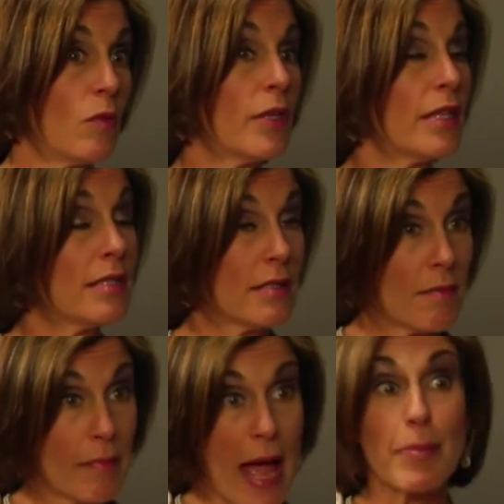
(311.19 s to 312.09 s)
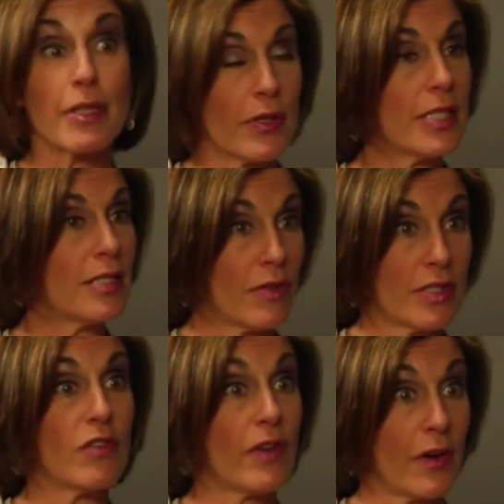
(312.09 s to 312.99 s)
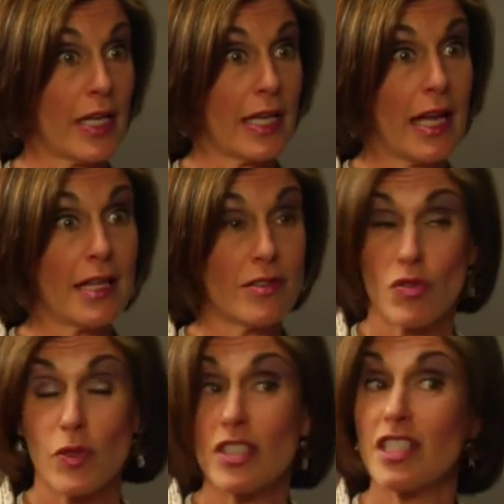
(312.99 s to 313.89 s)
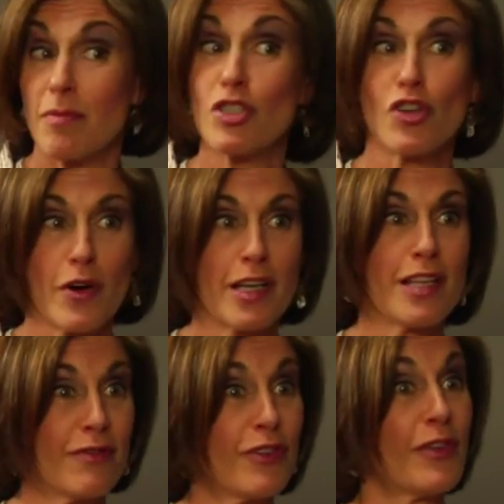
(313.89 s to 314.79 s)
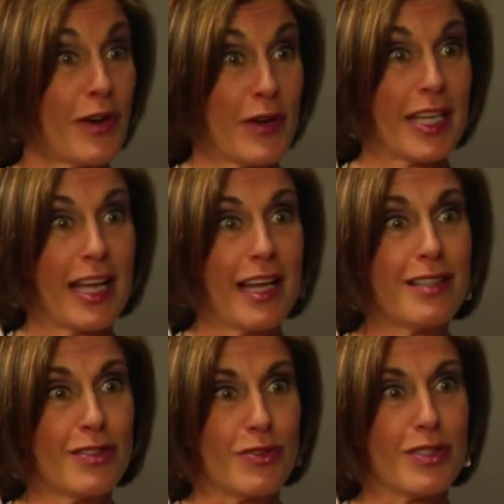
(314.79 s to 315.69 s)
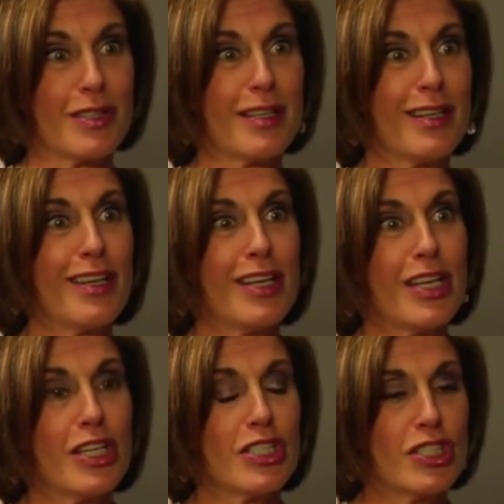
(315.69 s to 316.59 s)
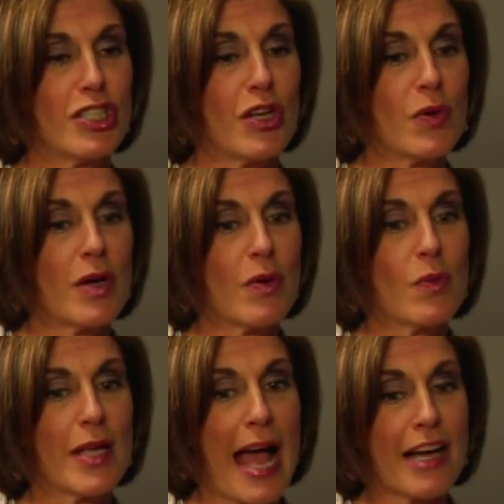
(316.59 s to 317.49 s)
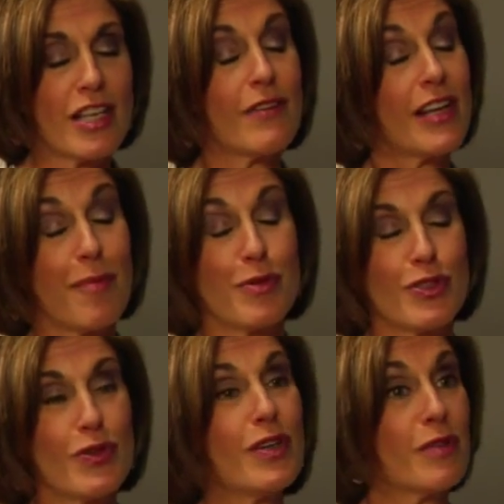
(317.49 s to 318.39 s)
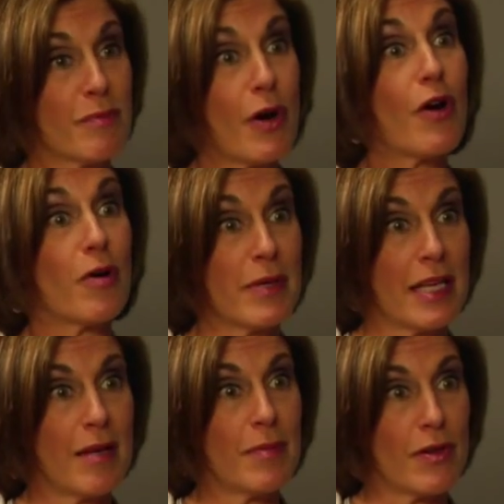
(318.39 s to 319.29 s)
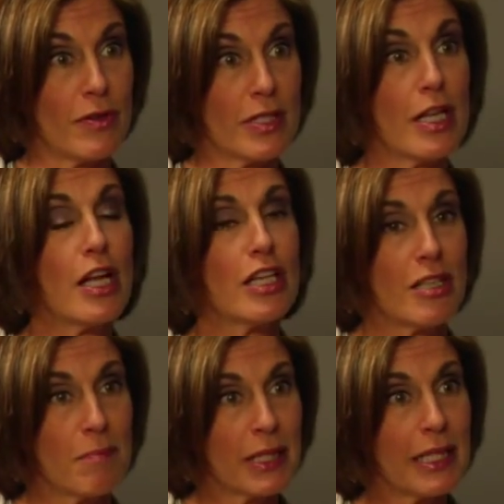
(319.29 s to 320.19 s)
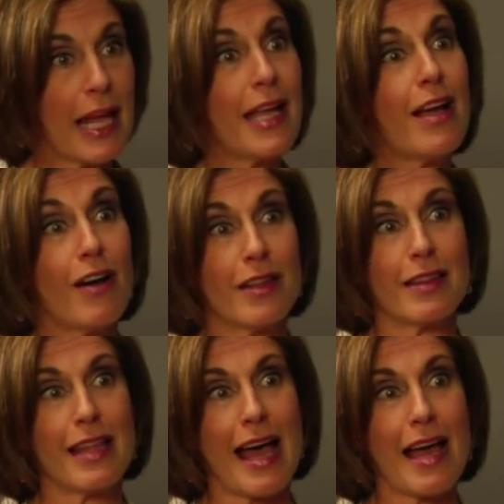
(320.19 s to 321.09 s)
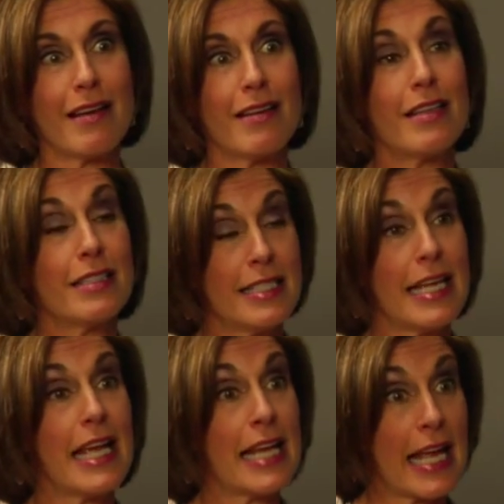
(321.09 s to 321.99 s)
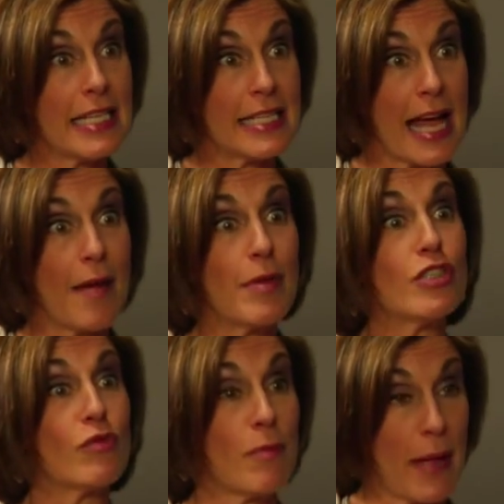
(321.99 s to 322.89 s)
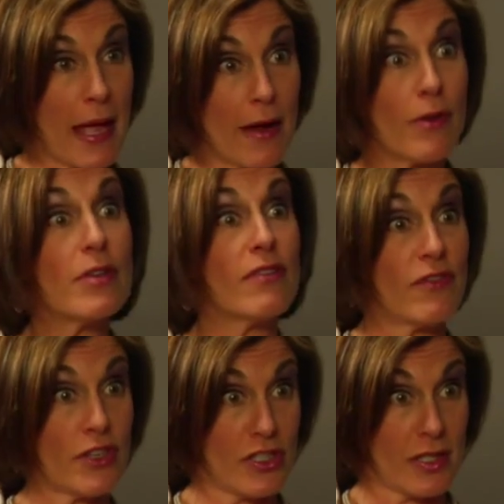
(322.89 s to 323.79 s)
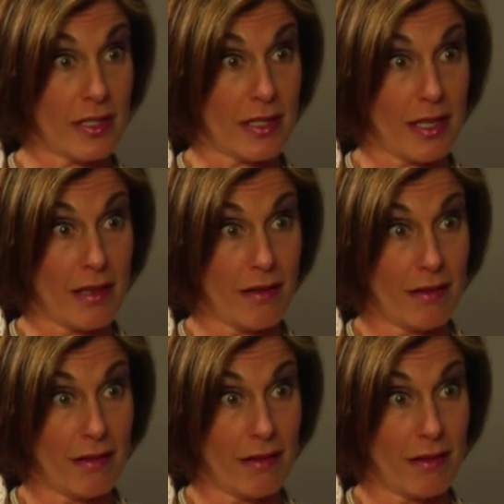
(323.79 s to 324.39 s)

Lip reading: with papillary serous ovarian cancers, which is the majority of ovarian cancers. So we actually have an opportunity with PARP inhibitors to play on that DNA damage repair deficiency